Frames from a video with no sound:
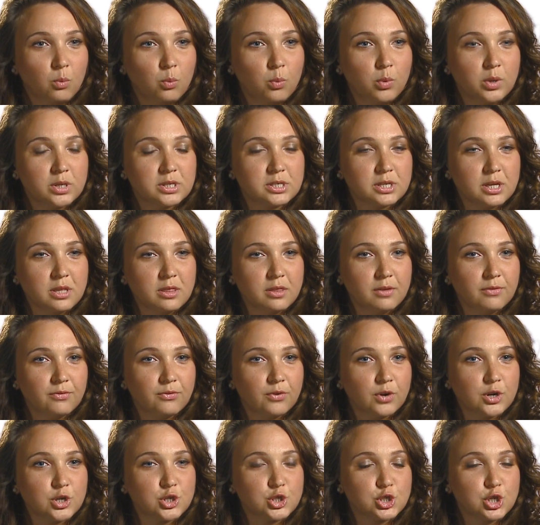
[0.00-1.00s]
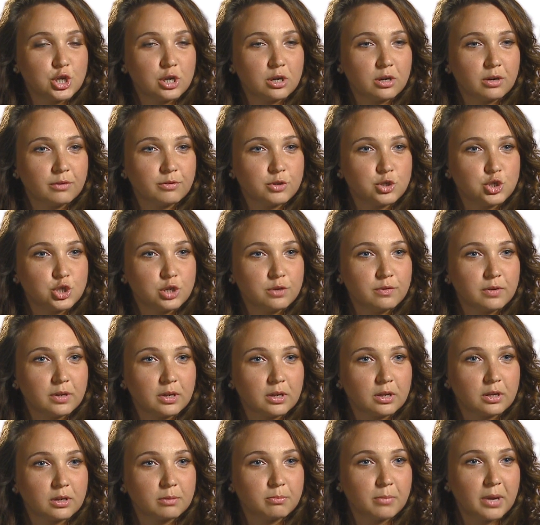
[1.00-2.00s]
Within the first year of
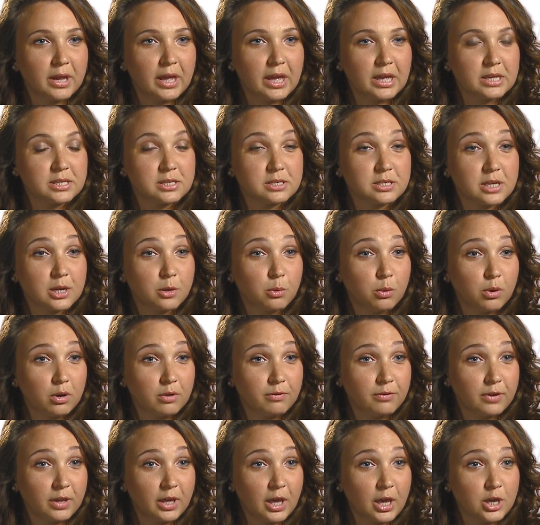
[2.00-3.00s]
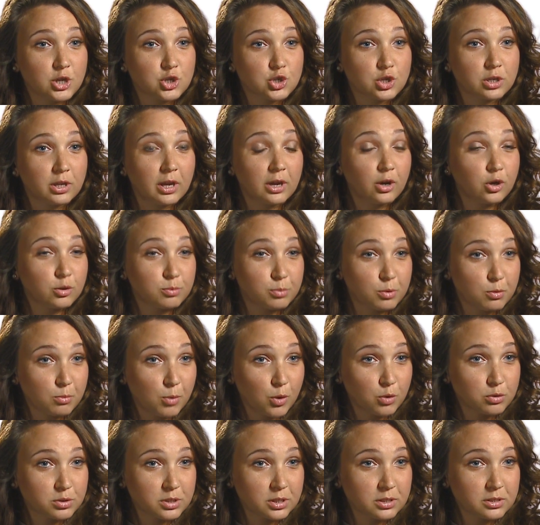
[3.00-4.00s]
achieving my ACCA qualification, I got
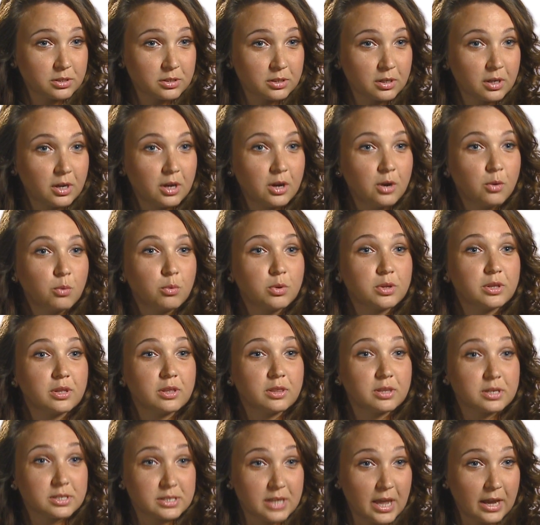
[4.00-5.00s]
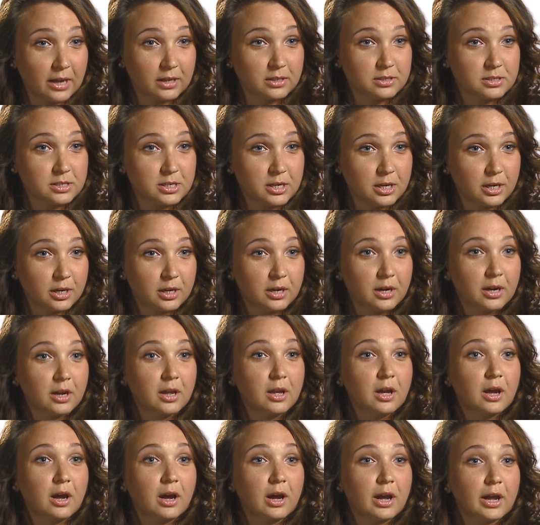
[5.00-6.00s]
promoted. Within the second year,
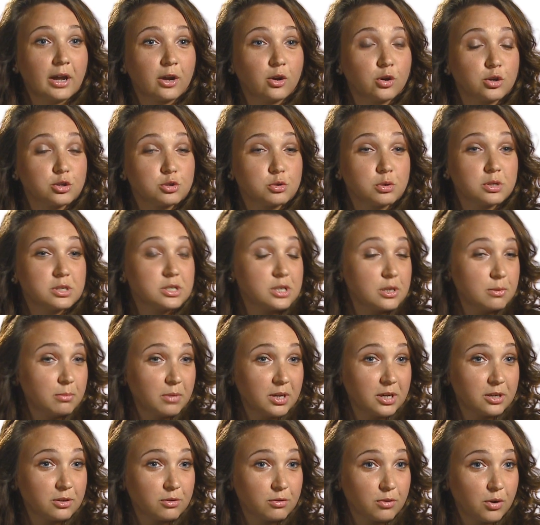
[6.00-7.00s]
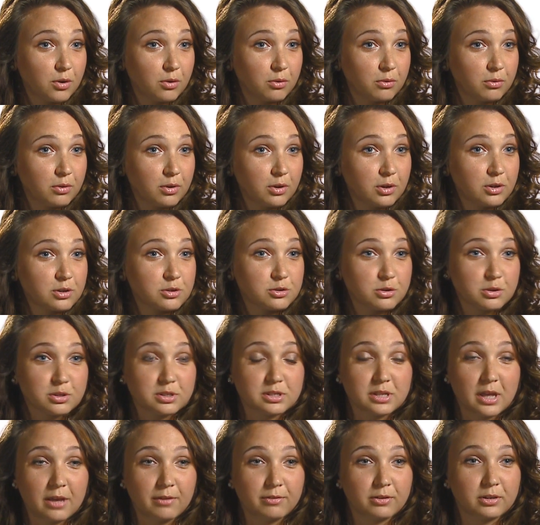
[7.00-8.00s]
I got to a team leader role, so it's
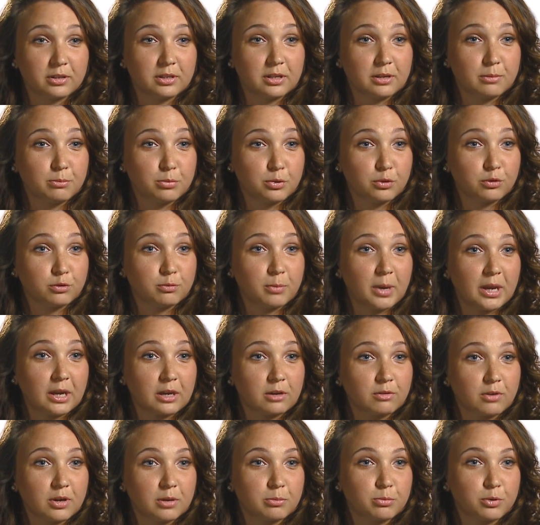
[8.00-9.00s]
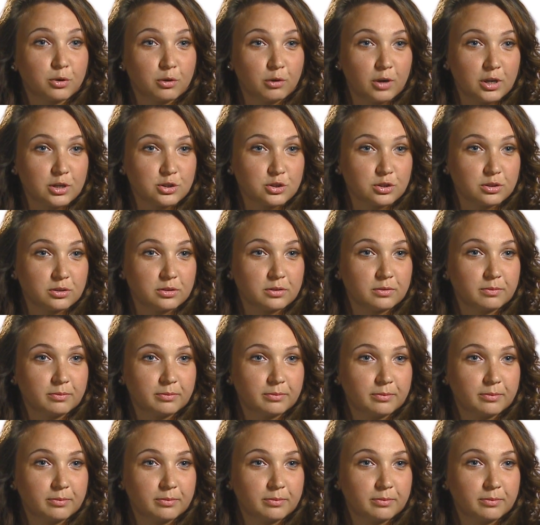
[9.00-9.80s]
definitely improved my career progression.